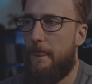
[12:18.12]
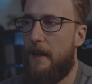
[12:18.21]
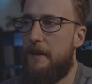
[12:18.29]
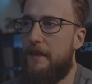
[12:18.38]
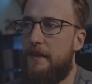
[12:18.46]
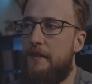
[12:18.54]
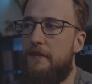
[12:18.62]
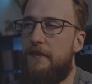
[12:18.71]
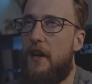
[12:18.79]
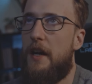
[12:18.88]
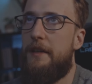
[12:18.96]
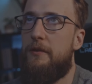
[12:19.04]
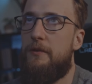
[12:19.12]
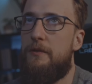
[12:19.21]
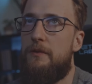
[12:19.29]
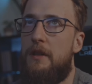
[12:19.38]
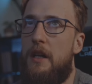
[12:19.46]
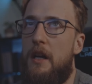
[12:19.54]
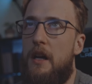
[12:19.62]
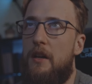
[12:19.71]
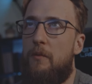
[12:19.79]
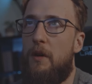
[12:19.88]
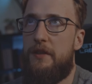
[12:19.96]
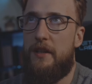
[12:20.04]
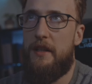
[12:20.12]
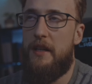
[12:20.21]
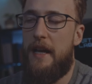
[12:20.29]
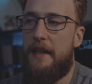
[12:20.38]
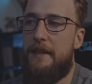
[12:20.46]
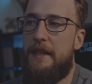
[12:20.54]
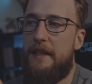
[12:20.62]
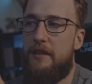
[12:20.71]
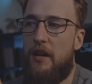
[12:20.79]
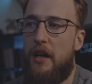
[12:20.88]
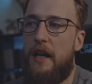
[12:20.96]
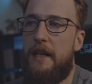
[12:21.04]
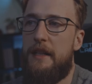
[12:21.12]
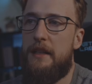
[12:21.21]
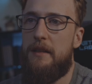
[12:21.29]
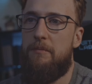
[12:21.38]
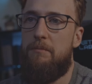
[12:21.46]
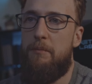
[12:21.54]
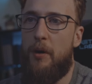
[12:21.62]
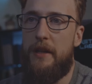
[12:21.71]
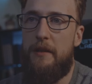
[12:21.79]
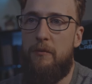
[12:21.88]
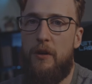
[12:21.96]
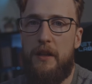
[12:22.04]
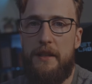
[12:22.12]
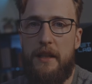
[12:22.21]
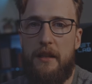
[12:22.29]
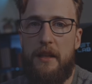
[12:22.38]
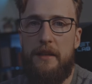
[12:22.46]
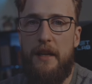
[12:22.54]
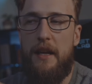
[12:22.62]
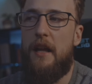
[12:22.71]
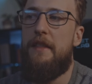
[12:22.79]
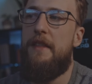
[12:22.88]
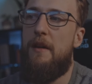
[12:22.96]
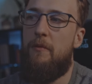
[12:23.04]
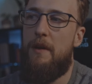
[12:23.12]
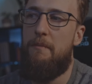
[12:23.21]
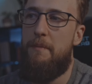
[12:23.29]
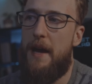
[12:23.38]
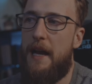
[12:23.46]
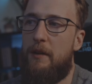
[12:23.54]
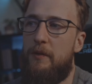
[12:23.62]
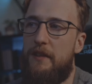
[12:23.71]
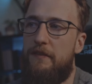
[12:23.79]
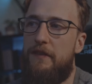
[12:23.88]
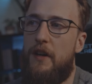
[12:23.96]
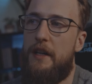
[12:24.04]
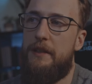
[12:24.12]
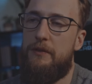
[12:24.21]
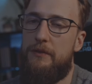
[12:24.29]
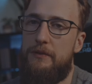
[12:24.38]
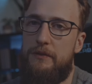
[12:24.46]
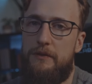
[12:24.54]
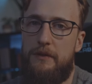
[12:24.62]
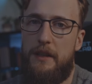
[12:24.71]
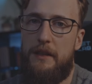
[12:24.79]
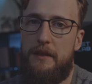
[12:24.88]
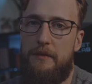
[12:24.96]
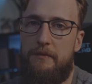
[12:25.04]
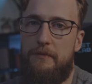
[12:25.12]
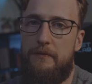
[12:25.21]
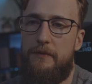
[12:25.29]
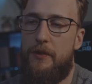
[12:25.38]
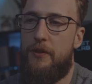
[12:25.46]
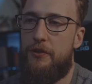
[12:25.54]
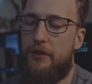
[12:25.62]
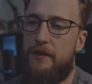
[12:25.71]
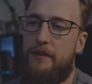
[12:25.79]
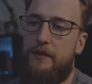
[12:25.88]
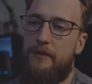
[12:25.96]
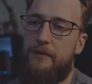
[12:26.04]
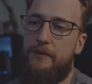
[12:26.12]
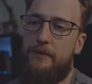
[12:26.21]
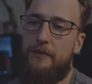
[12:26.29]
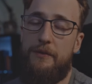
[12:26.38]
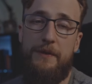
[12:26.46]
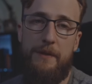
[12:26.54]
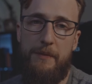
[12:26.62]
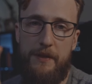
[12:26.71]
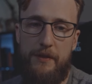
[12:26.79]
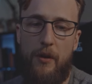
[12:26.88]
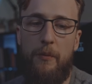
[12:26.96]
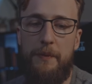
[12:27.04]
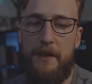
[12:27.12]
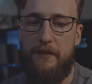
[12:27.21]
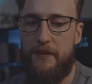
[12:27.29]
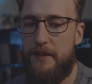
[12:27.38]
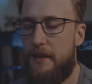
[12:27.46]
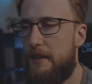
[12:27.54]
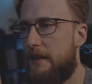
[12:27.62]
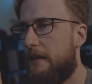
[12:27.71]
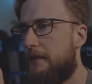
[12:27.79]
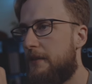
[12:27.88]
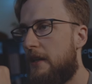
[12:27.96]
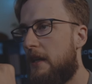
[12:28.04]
And then the final, once I had the entire body worked out like that, I then went back with the final version to do some of the sculpting of the details.